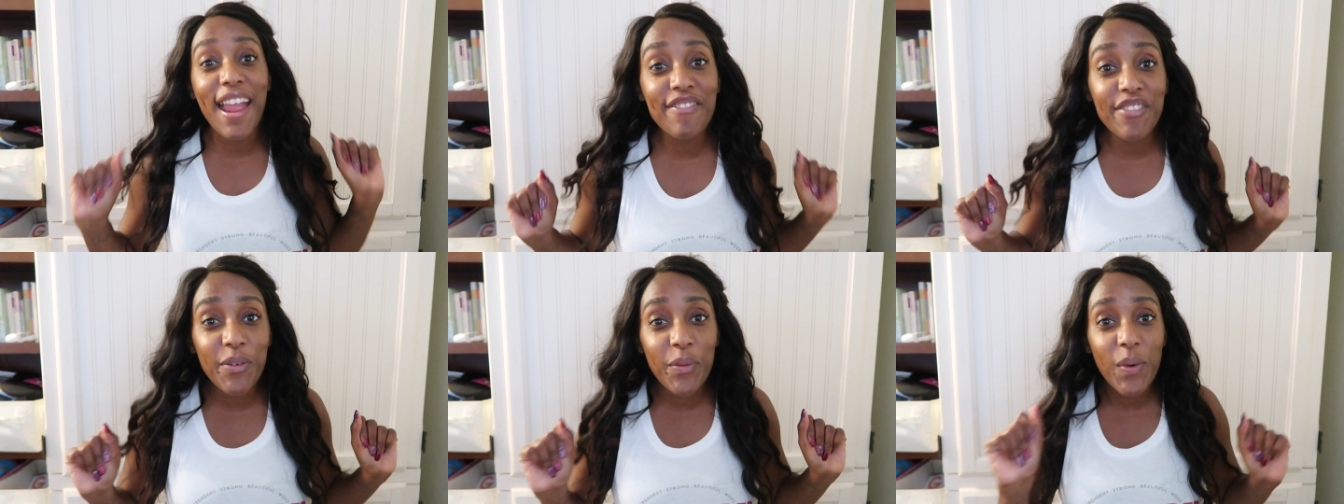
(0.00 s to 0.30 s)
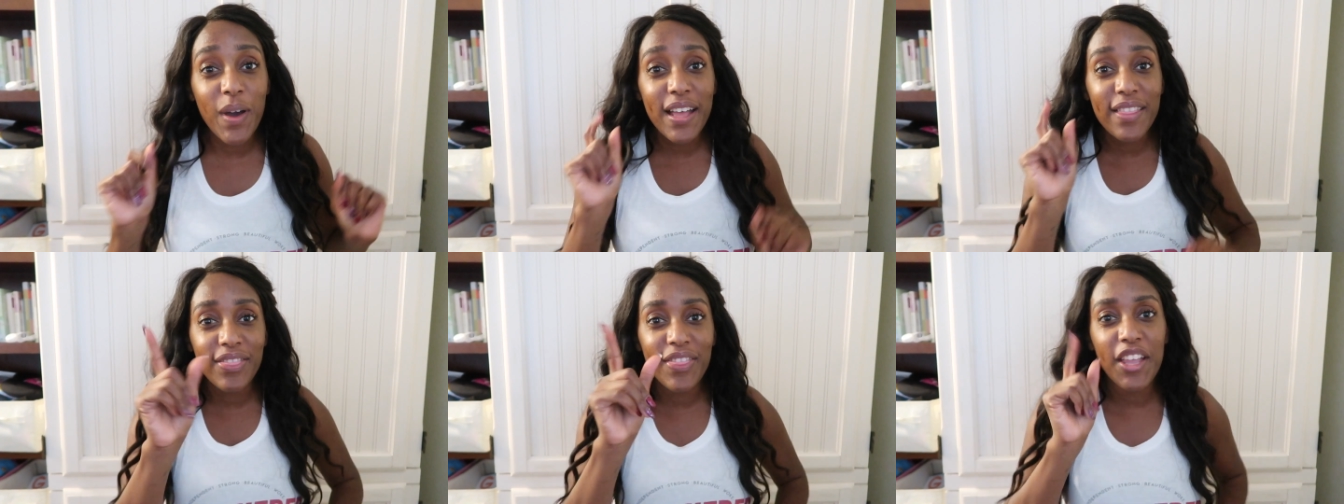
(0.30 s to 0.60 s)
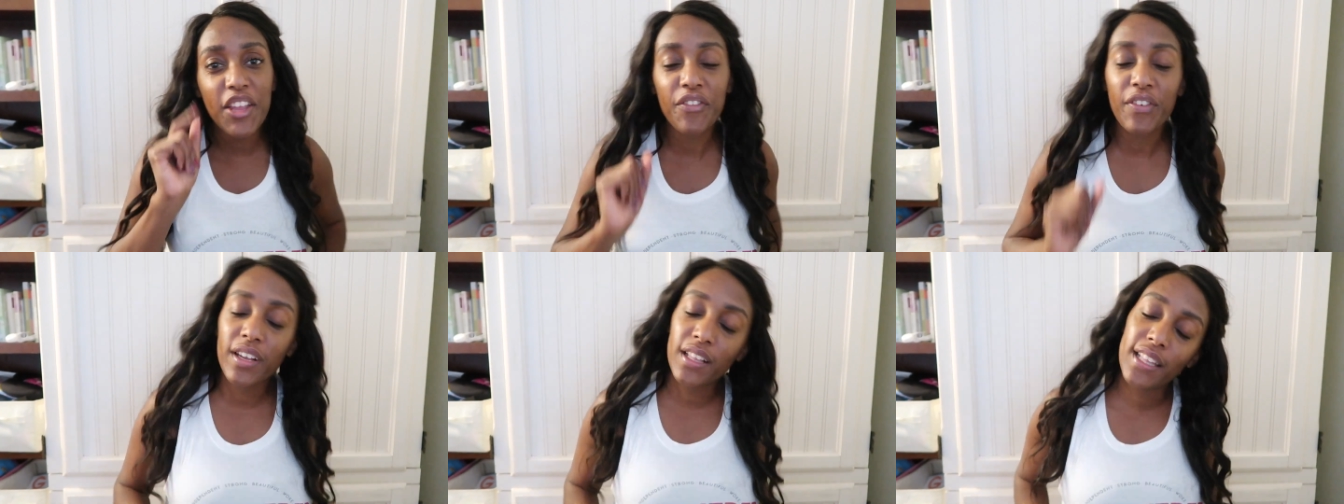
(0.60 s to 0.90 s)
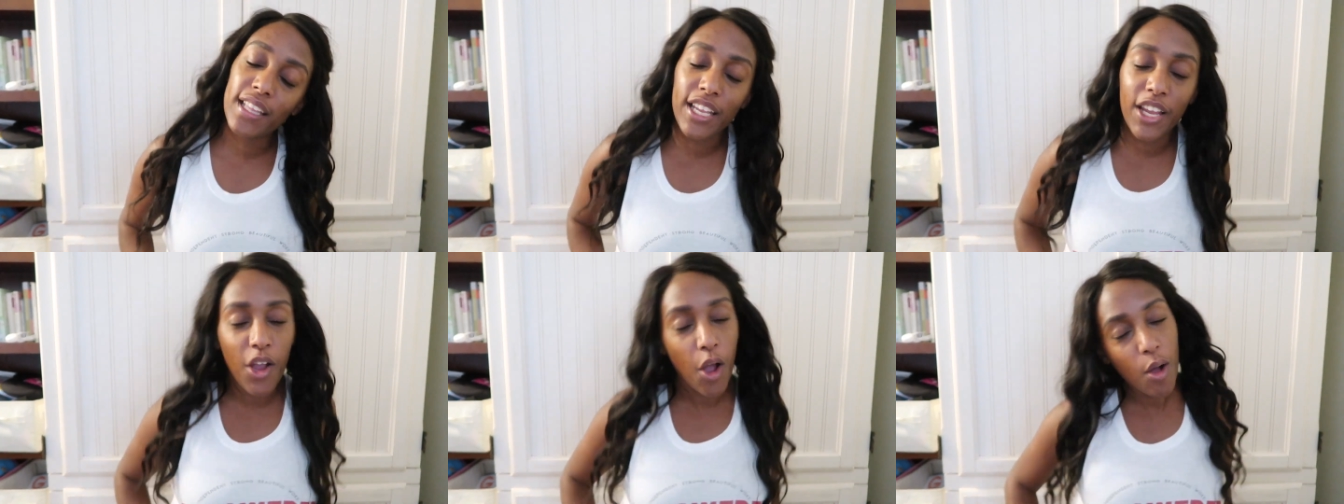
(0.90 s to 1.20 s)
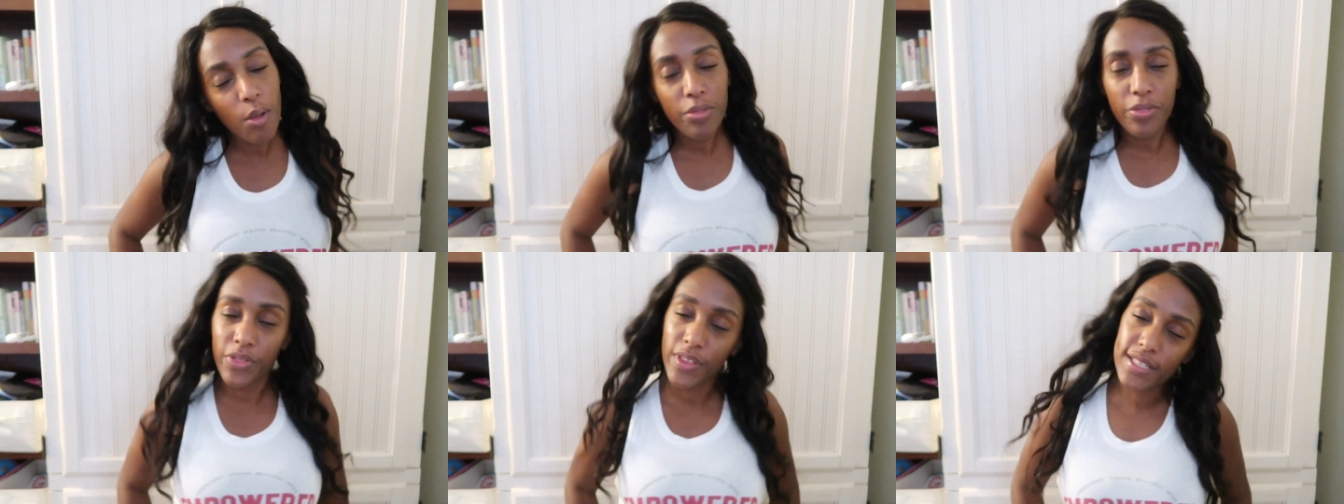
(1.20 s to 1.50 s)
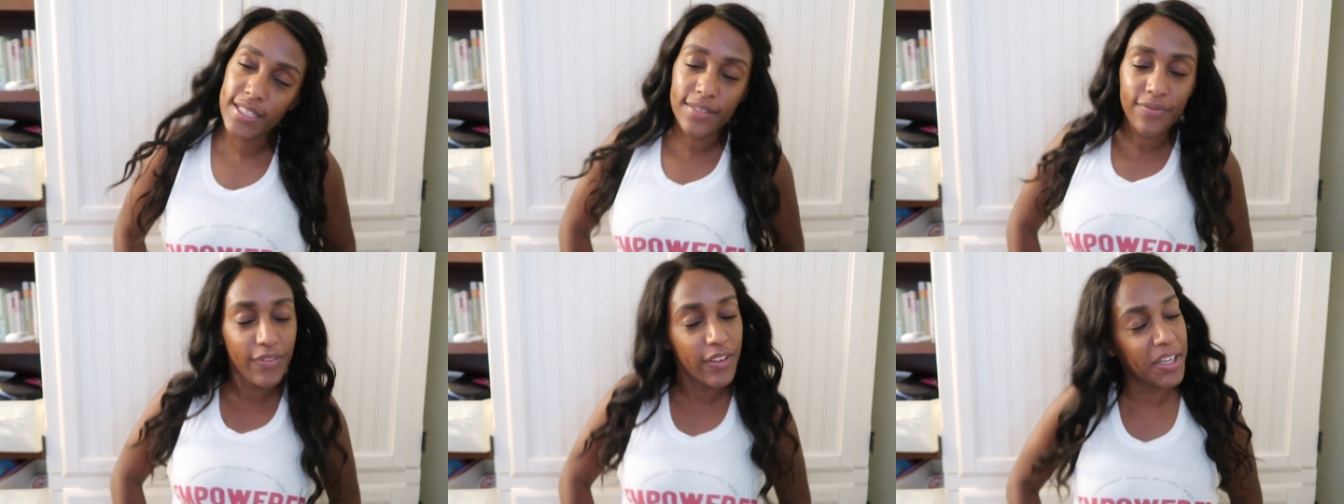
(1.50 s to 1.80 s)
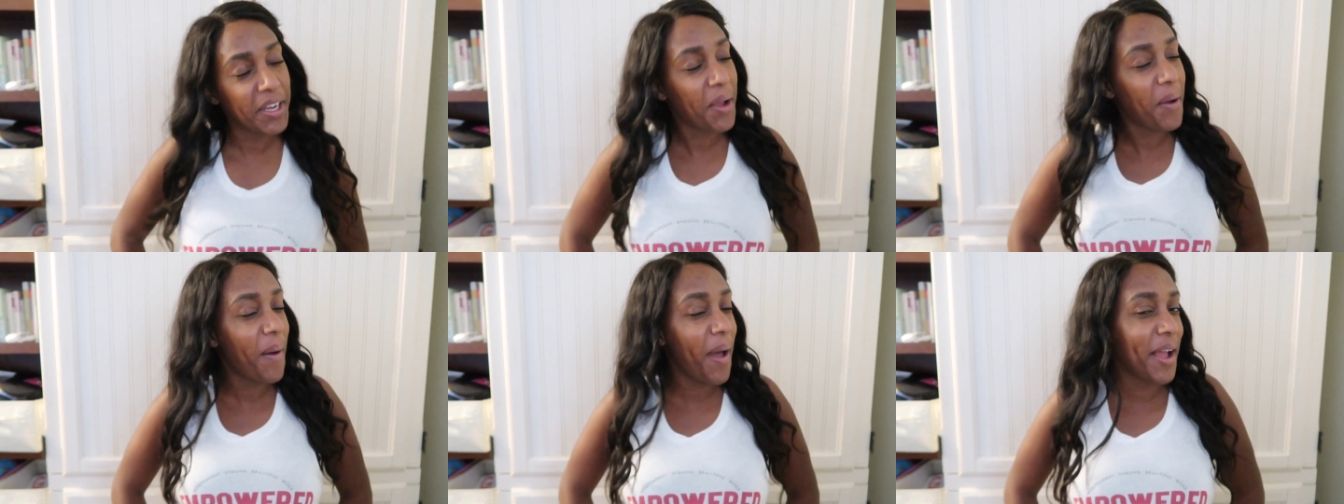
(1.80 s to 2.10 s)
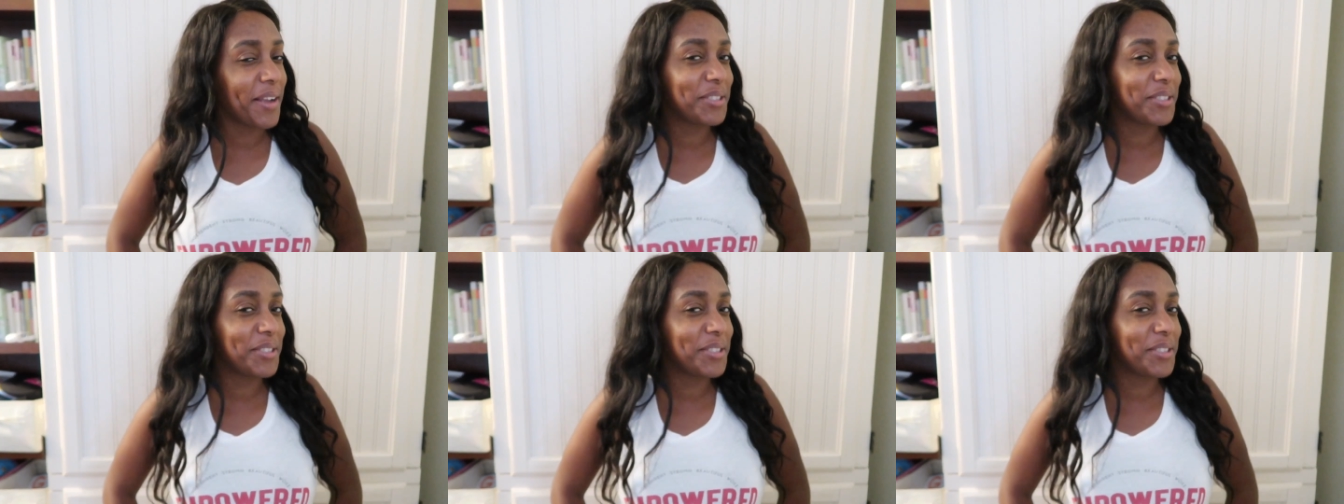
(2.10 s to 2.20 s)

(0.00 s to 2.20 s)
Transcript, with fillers: everyone, thank you for clicking on this video.